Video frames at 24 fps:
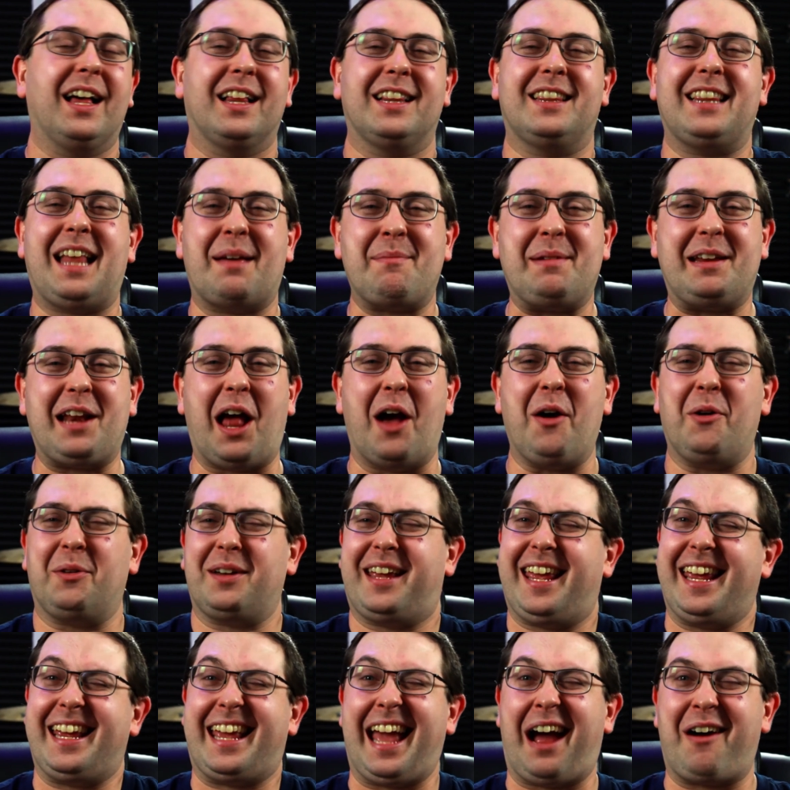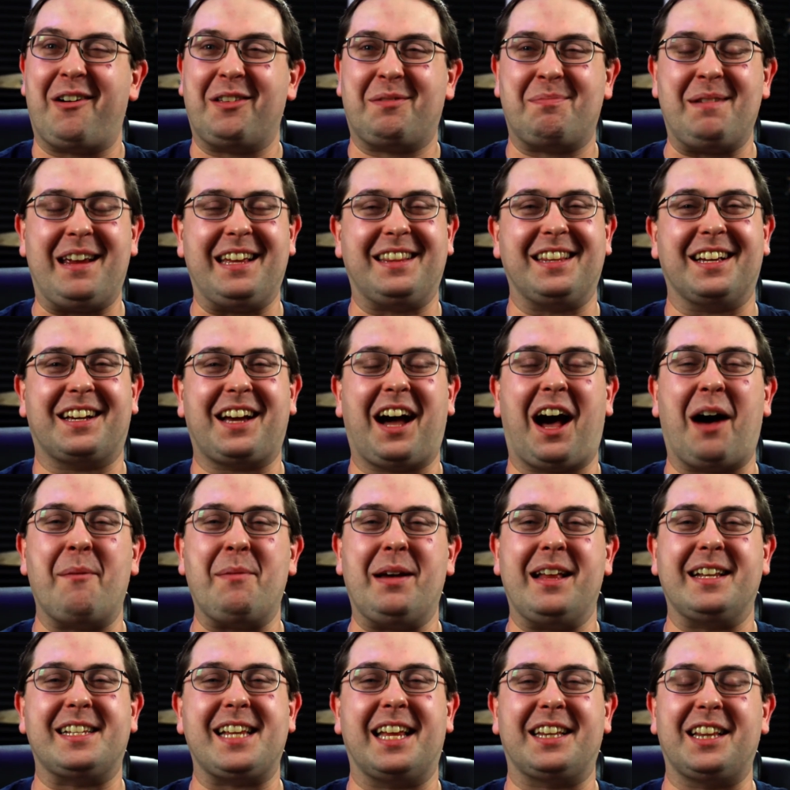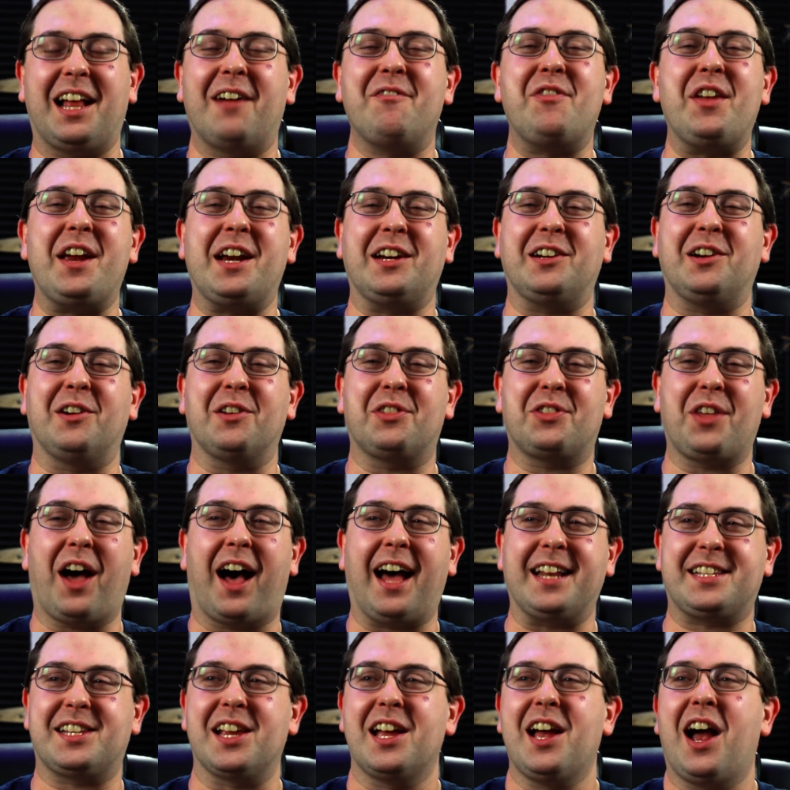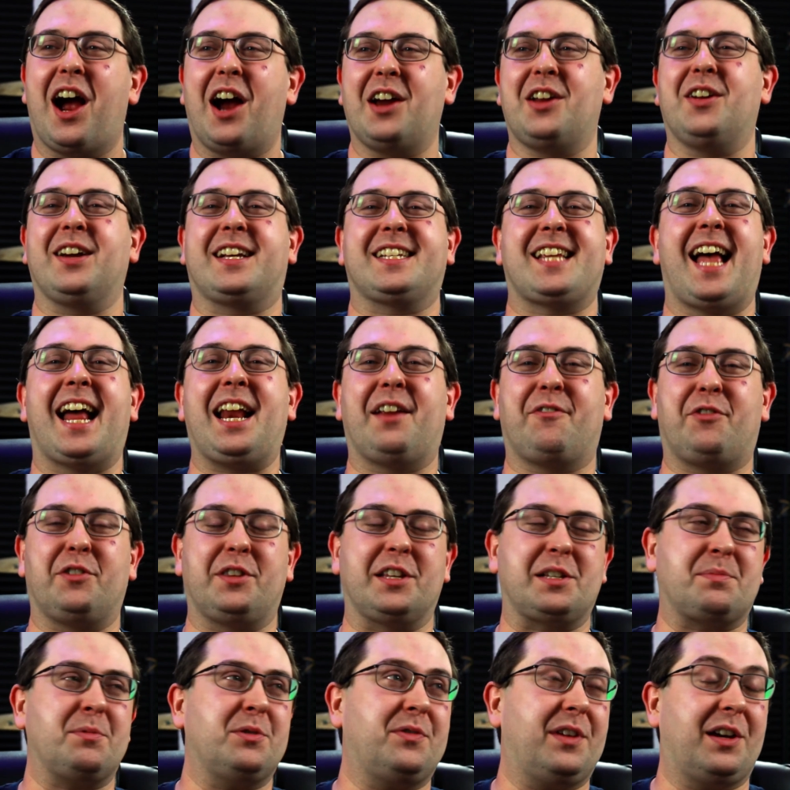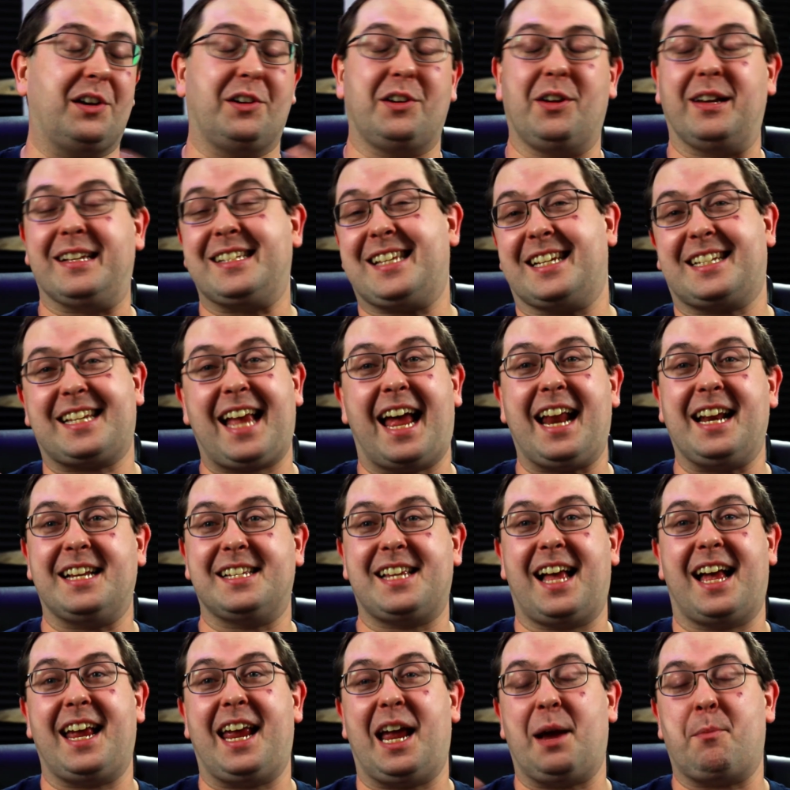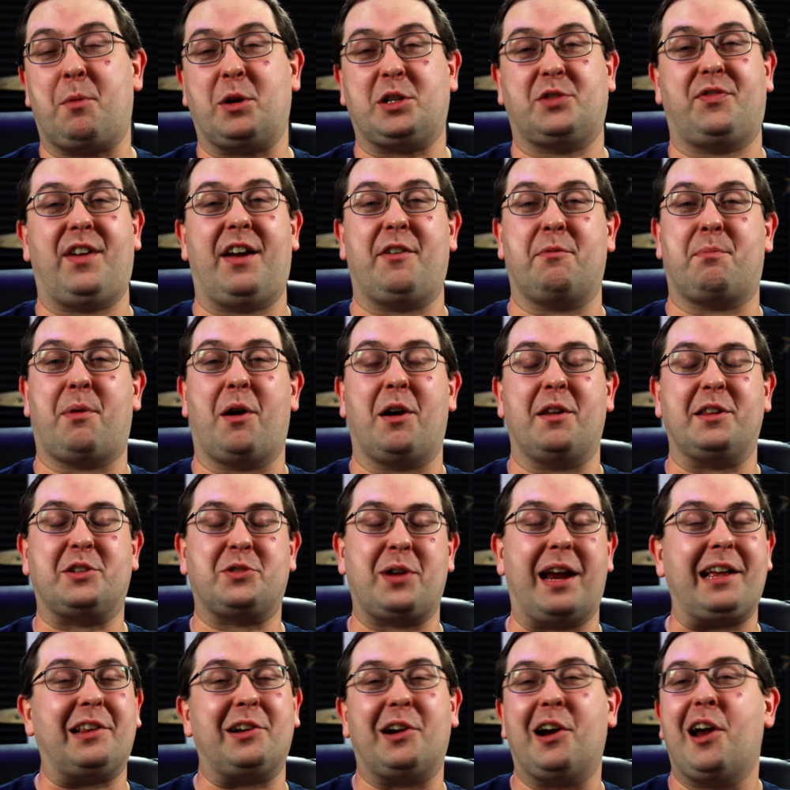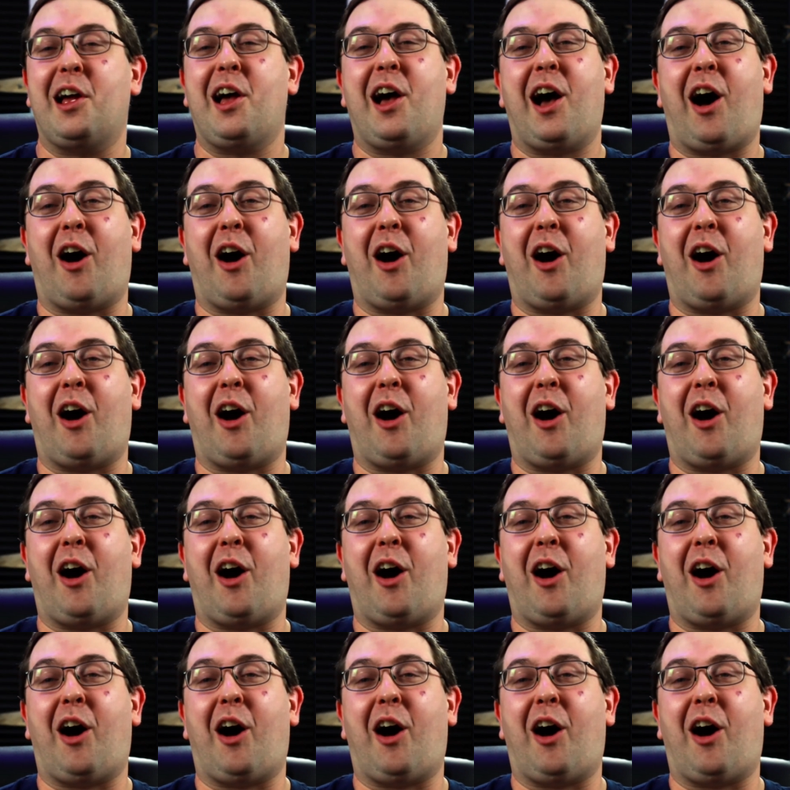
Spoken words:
Let me know. Geek out with me in the comments. I'd love to hear your thoughts. Are you excited for this movie? Are you as excited as I am? What's your favorite part of the trailer?